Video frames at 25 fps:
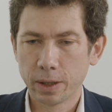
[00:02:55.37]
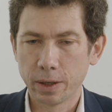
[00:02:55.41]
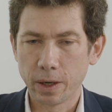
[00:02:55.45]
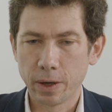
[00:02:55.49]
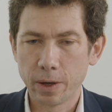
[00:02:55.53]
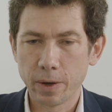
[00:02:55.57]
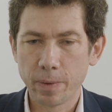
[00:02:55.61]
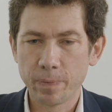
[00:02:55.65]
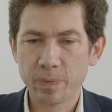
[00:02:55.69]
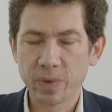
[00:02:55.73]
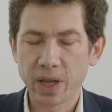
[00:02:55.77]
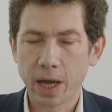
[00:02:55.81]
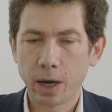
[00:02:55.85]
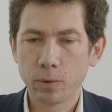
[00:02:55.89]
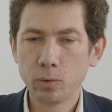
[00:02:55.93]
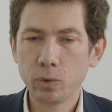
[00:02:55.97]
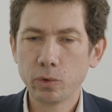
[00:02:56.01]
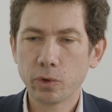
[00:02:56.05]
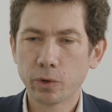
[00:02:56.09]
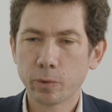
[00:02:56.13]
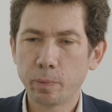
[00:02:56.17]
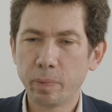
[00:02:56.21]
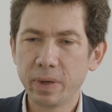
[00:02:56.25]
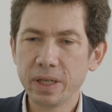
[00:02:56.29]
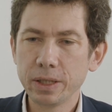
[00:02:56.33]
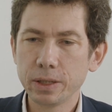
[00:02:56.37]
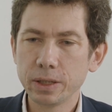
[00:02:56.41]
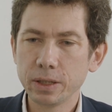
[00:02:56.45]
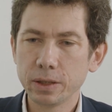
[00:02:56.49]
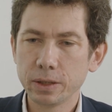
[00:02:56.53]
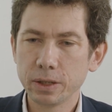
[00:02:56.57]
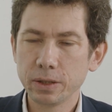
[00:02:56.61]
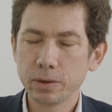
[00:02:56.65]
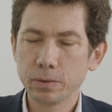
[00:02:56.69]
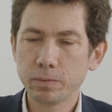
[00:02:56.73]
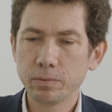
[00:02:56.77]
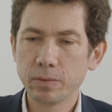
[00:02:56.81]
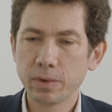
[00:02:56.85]
I would split
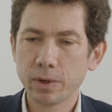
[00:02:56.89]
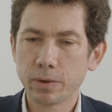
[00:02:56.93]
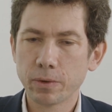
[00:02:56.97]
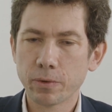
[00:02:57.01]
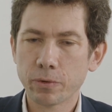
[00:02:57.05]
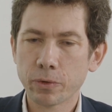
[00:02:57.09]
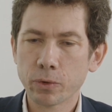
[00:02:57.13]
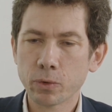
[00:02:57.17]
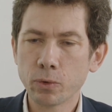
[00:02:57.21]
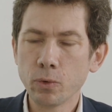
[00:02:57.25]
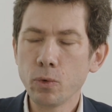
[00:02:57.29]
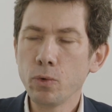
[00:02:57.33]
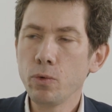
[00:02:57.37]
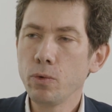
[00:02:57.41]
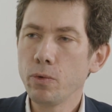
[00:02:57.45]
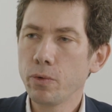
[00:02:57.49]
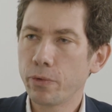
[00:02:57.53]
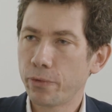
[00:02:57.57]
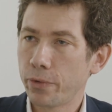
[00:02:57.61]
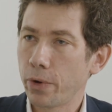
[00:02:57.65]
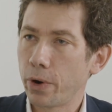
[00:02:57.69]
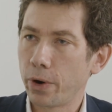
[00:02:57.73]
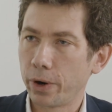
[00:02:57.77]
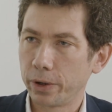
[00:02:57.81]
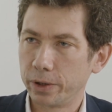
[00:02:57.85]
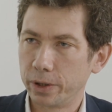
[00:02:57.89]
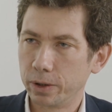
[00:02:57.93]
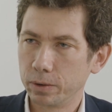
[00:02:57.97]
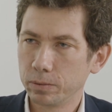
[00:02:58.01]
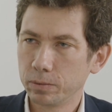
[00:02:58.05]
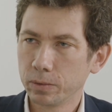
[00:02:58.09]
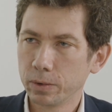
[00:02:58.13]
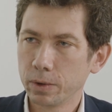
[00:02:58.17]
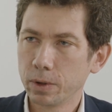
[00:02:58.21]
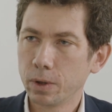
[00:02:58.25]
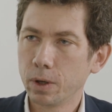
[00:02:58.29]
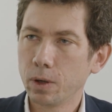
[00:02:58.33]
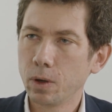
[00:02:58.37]
it in through third.
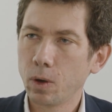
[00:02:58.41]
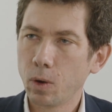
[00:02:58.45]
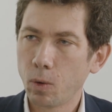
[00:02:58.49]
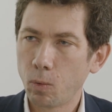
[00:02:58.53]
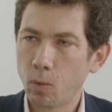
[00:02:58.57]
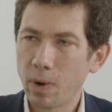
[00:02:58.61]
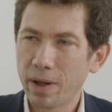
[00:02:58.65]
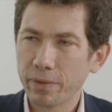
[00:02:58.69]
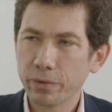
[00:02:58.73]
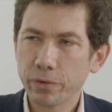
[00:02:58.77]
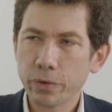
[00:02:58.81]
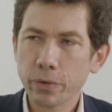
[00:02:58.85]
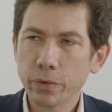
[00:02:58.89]
One